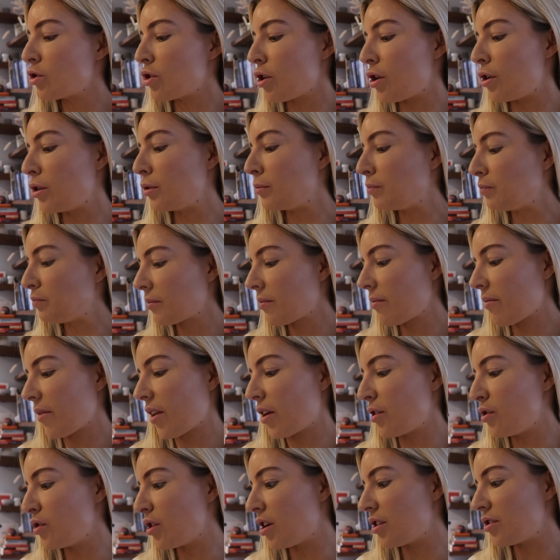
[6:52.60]
So
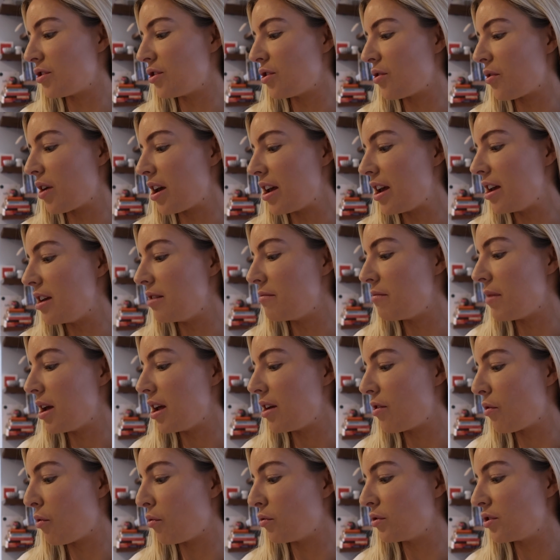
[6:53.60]
you guys know I eat
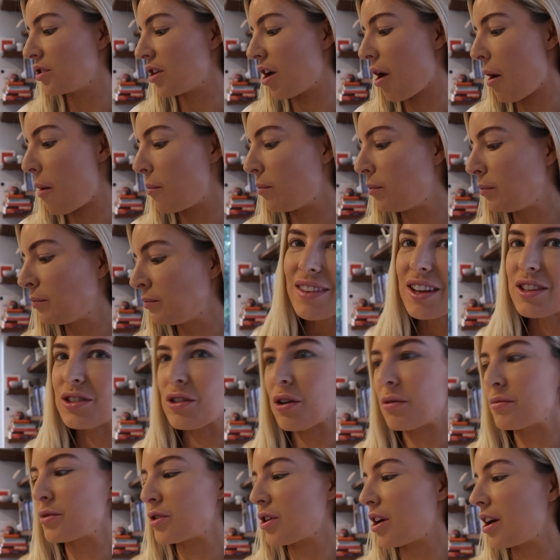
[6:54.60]
meat all the time.
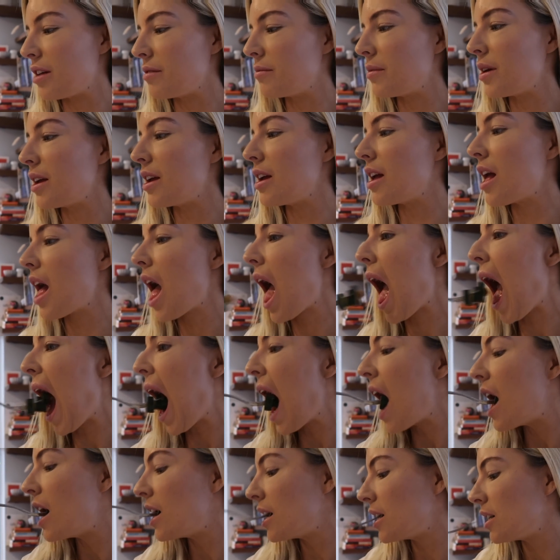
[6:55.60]
So I'm trying to
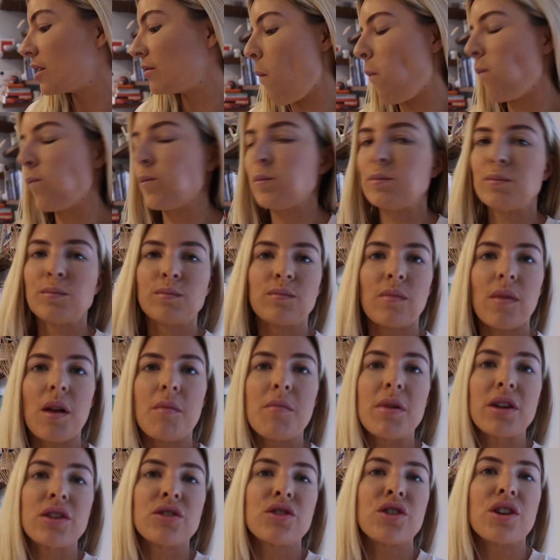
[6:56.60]

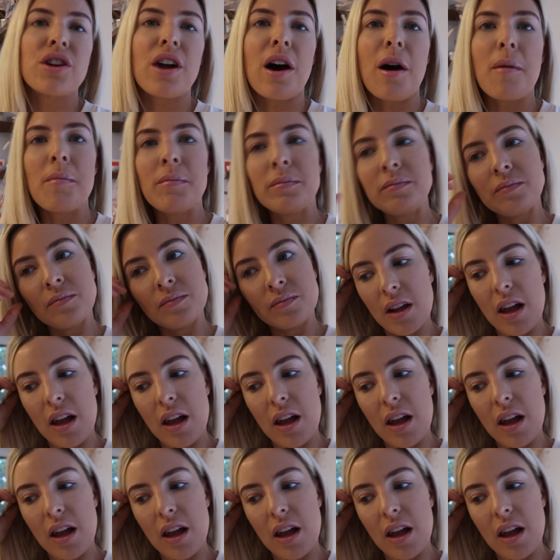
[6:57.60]
mix it up.